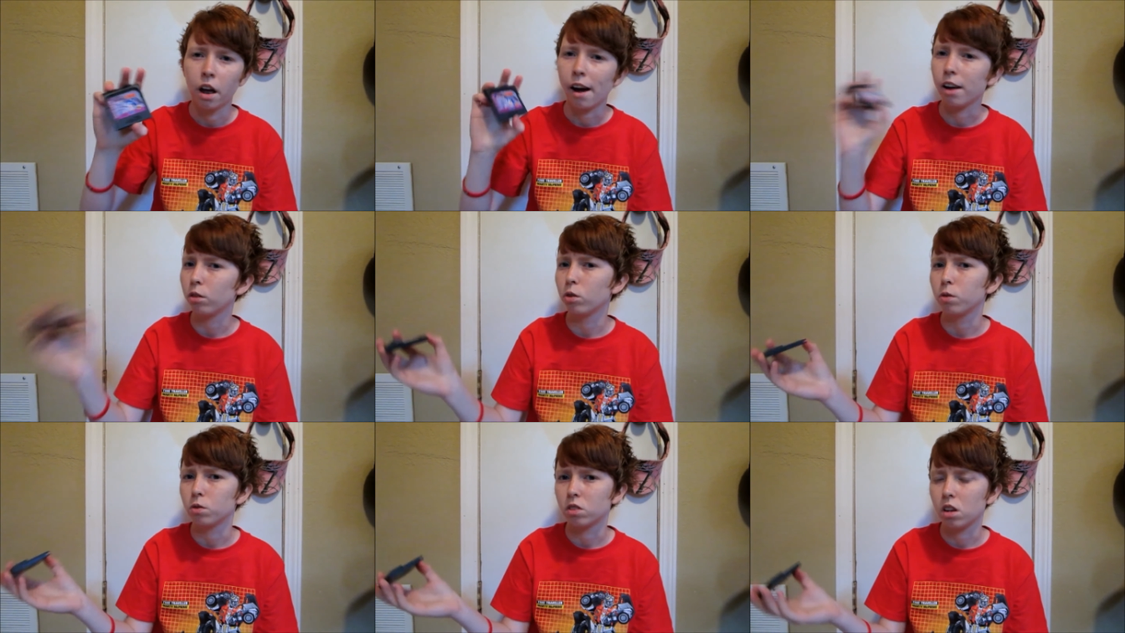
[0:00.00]
I don't know
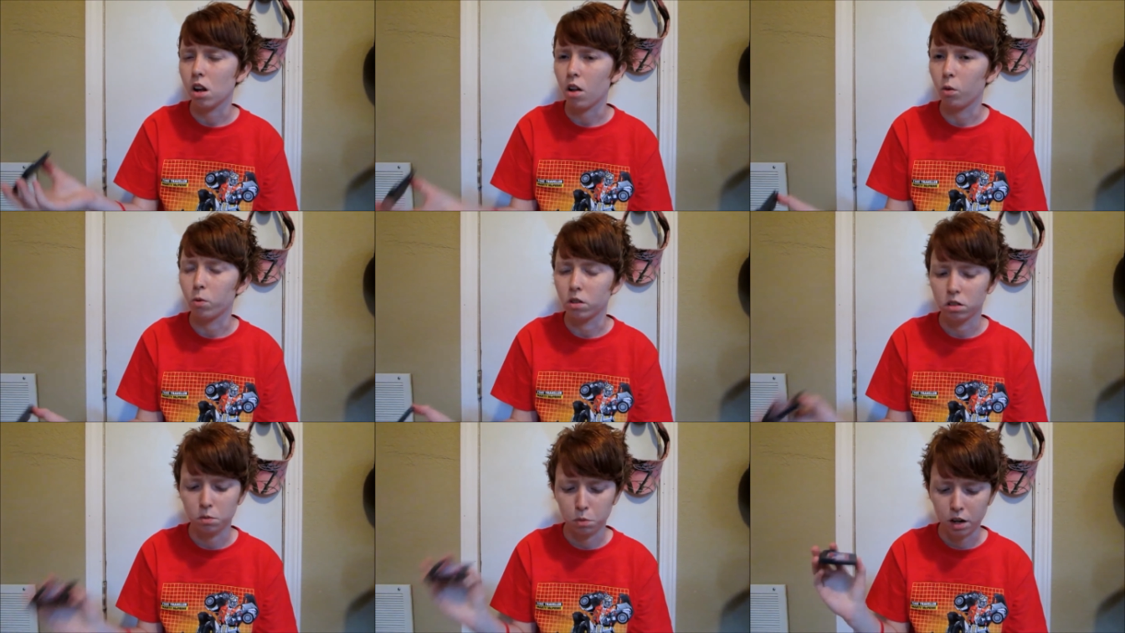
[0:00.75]
if there's any other
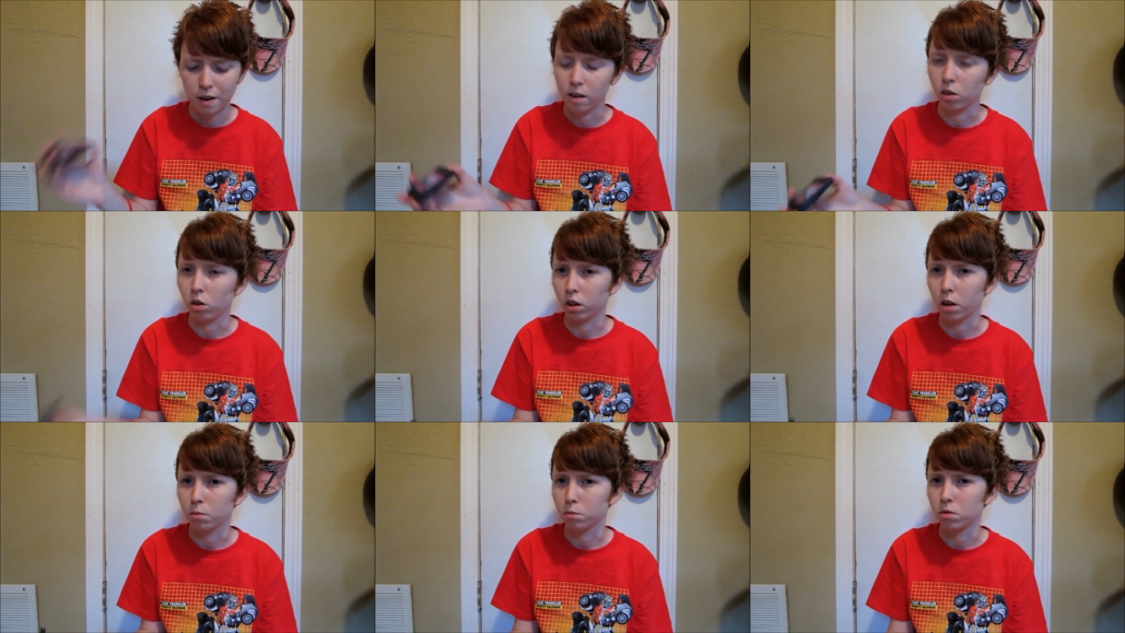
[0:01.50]
ones, but I need to look
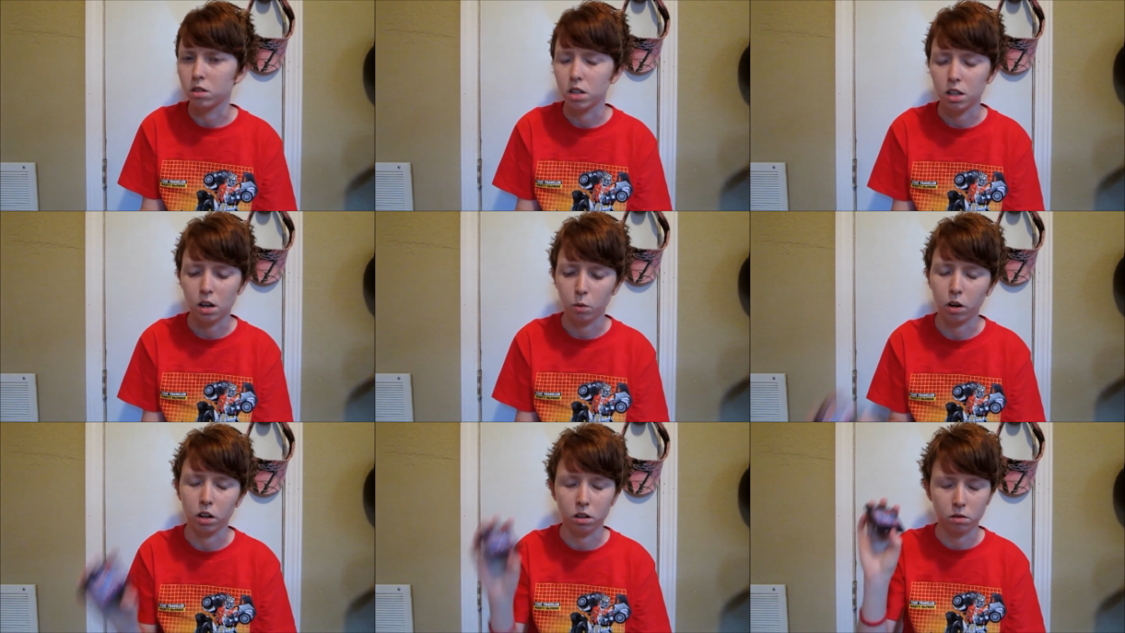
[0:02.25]
up and see, that
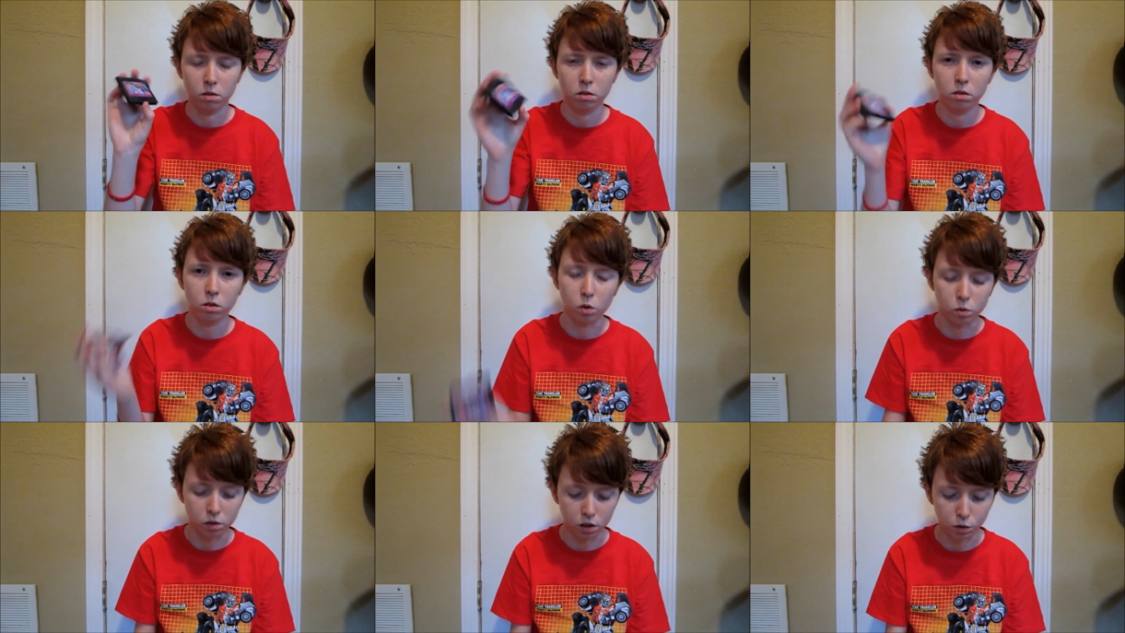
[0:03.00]
way I can
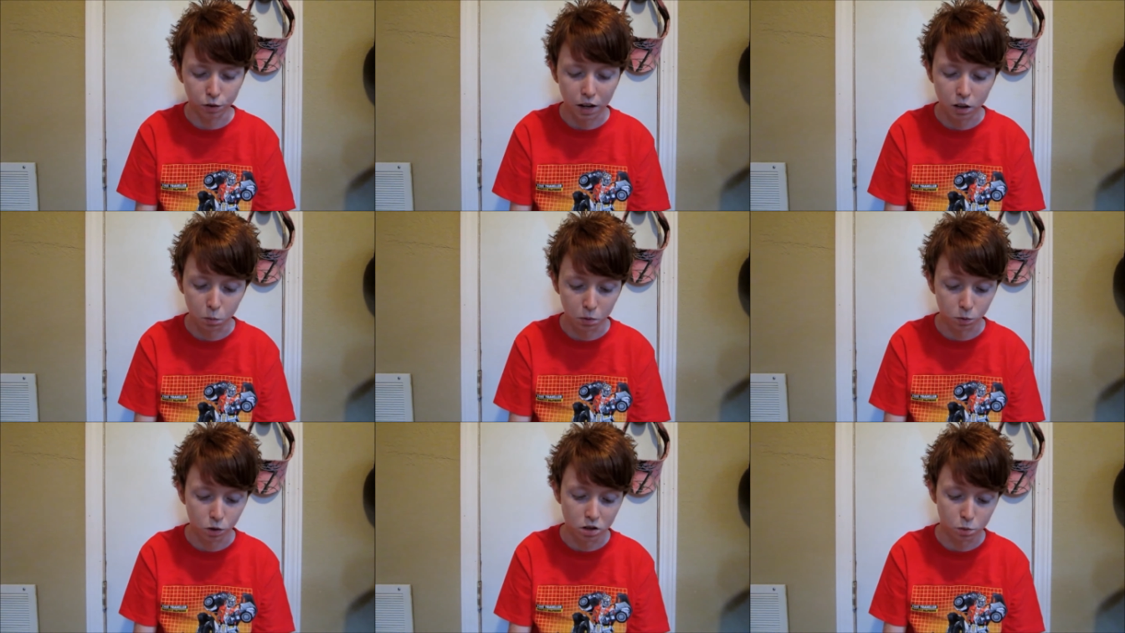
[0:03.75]
hopefully find them if
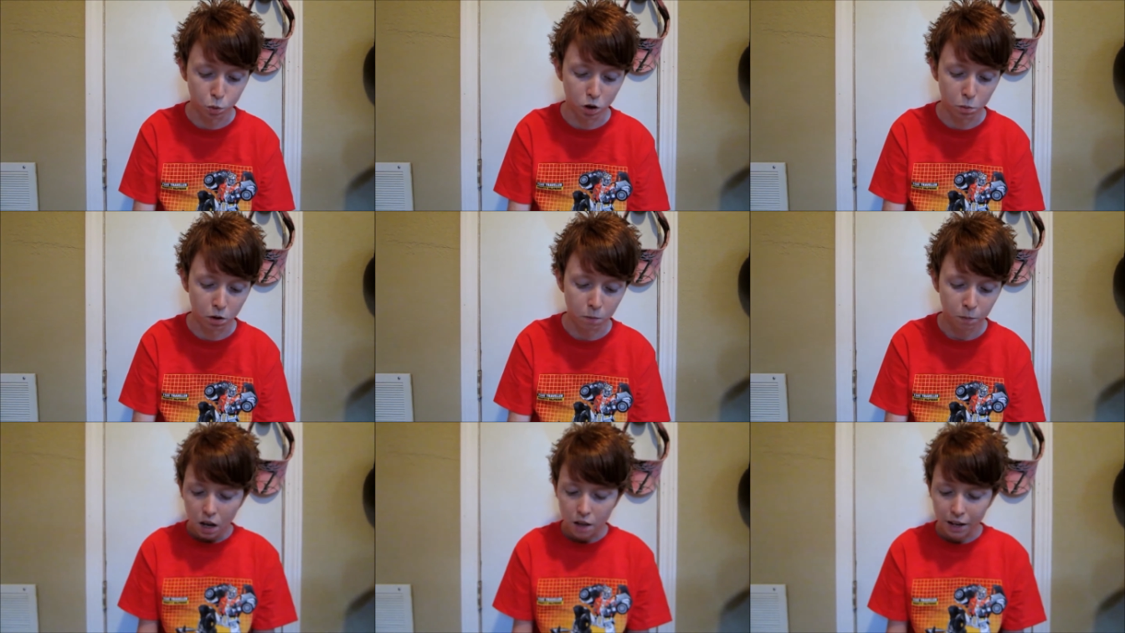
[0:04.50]
there is more. But
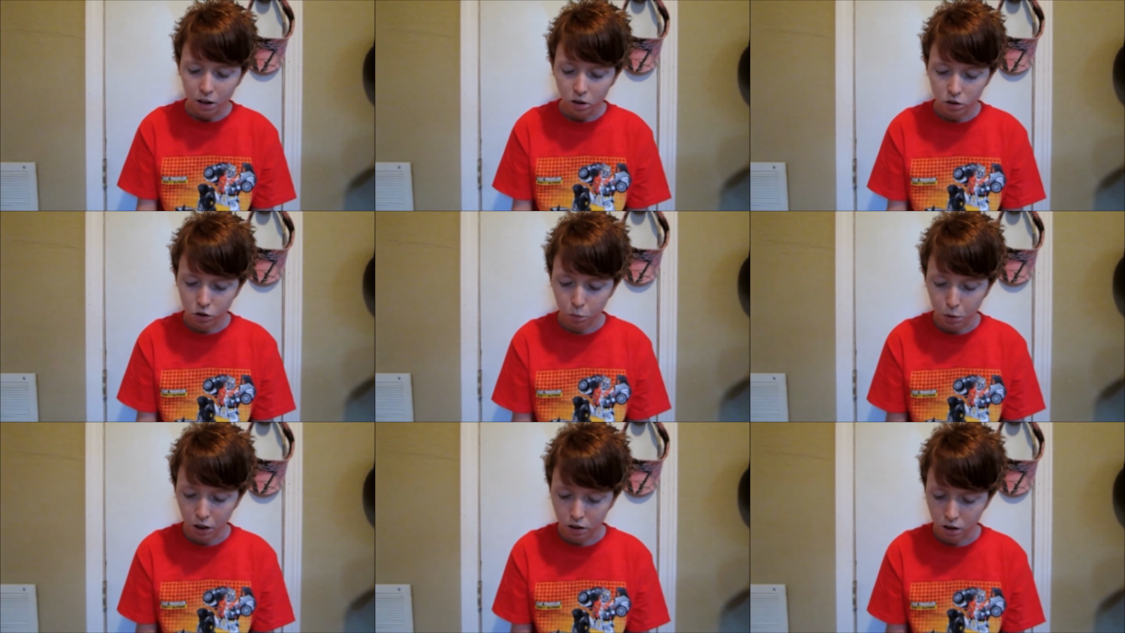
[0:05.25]
and then I also
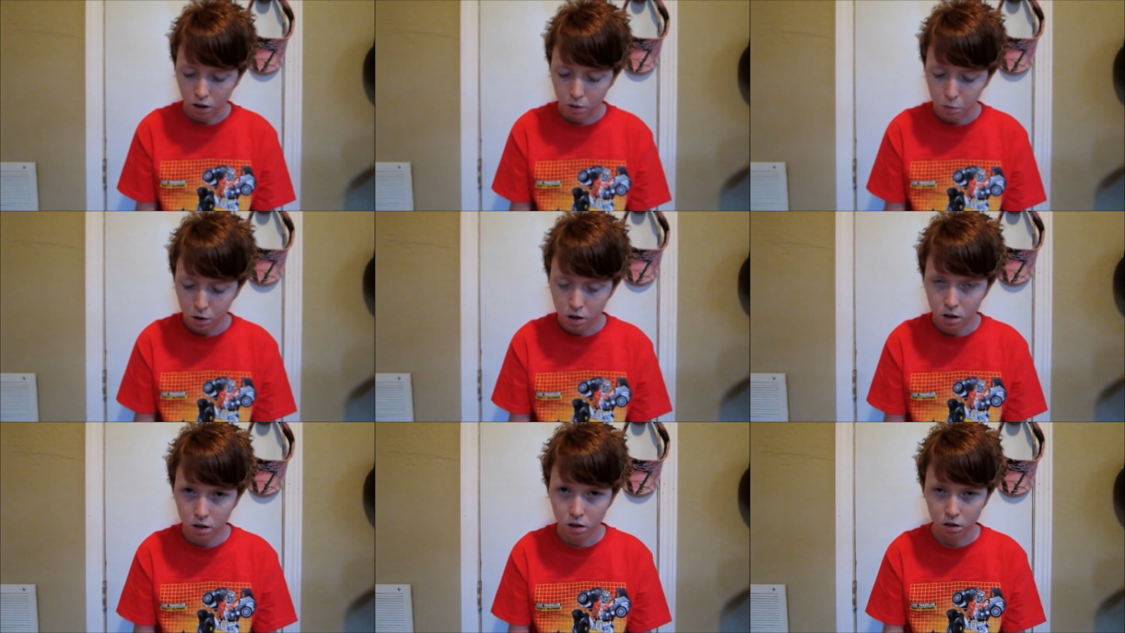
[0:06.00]
picked up
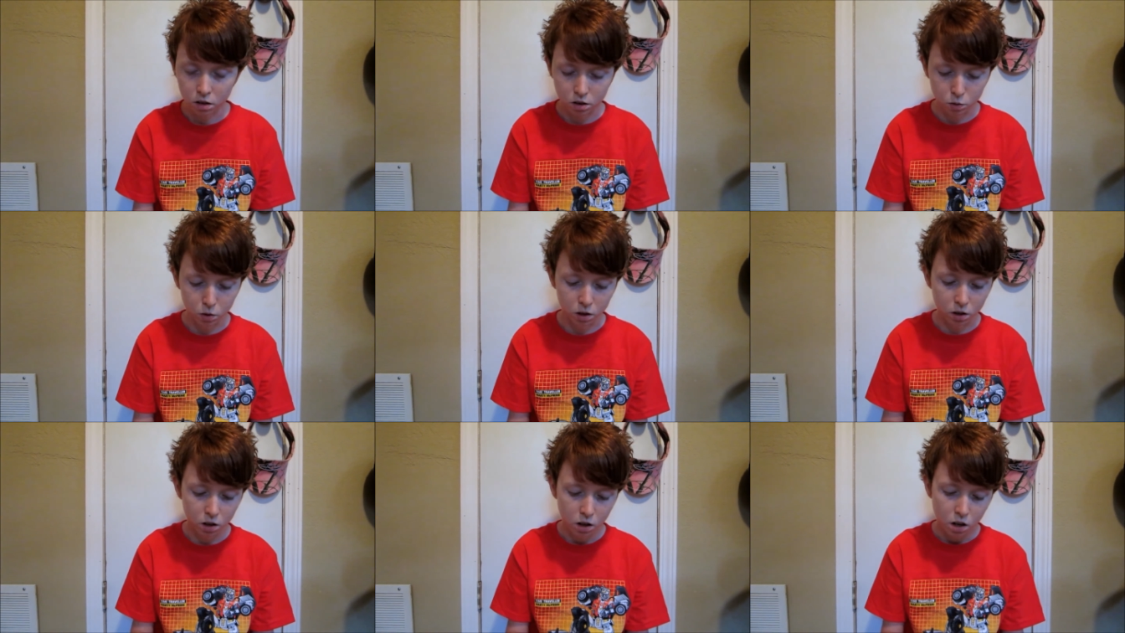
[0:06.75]
this one.